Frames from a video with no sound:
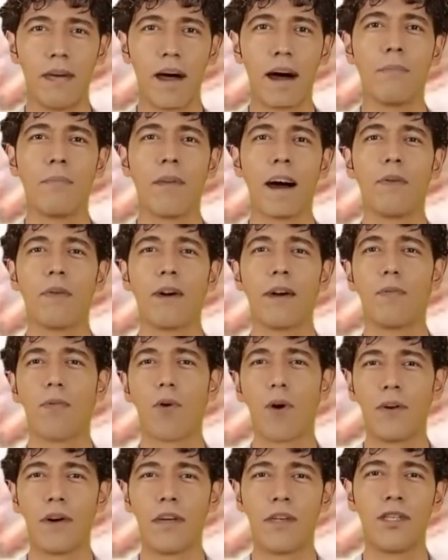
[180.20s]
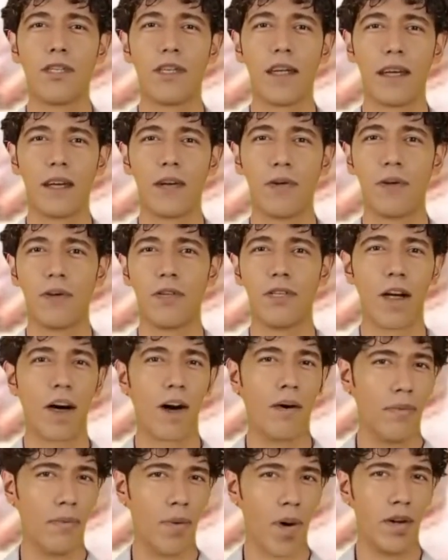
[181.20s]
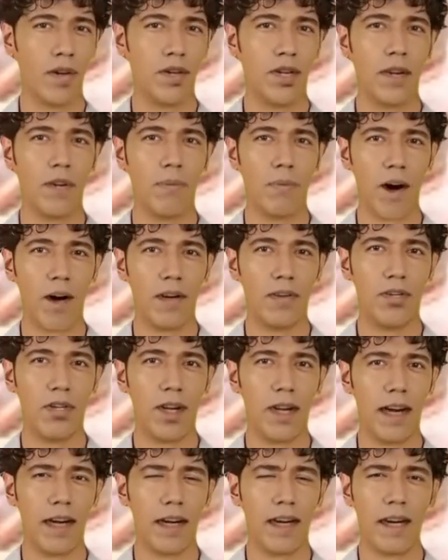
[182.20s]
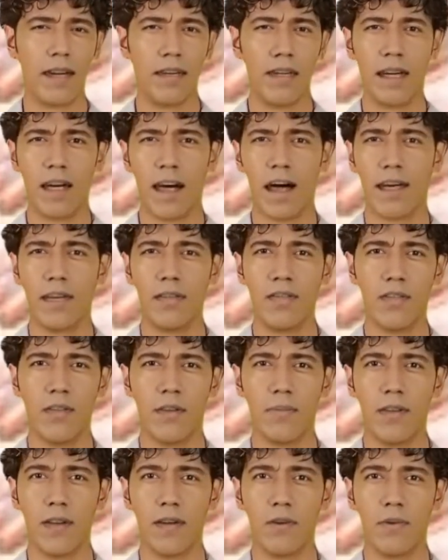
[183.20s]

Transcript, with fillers: A married woman seeing herself washing raw chicken indicates that the